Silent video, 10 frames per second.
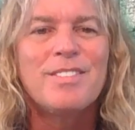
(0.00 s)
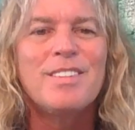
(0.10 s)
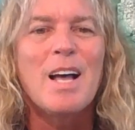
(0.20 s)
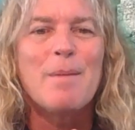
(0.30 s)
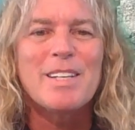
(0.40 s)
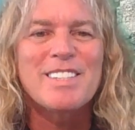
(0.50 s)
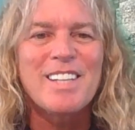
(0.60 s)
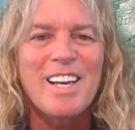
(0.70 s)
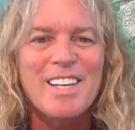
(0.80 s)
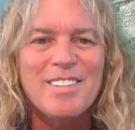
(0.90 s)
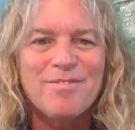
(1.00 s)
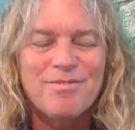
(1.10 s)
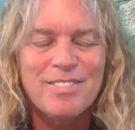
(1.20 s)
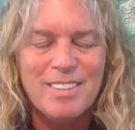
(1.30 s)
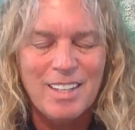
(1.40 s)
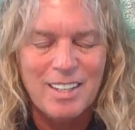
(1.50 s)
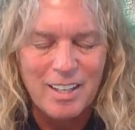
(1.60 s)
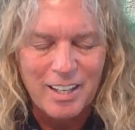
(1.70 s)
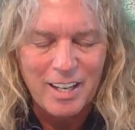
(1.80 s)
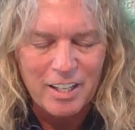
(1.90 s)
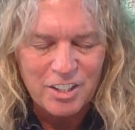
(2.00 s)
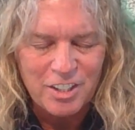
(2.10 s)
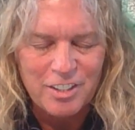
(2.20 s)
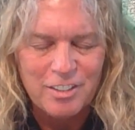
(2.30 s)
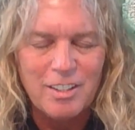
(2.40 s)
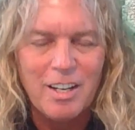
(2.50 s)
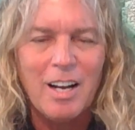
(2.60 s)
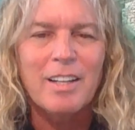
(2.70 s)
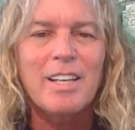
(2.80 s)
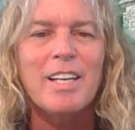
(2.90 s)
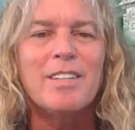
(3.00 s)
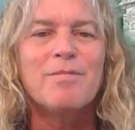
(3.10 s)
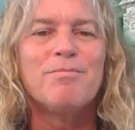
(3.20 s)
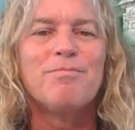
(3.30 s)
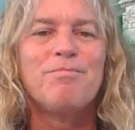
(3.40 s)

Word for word: Namaste in Lakech, Alakim.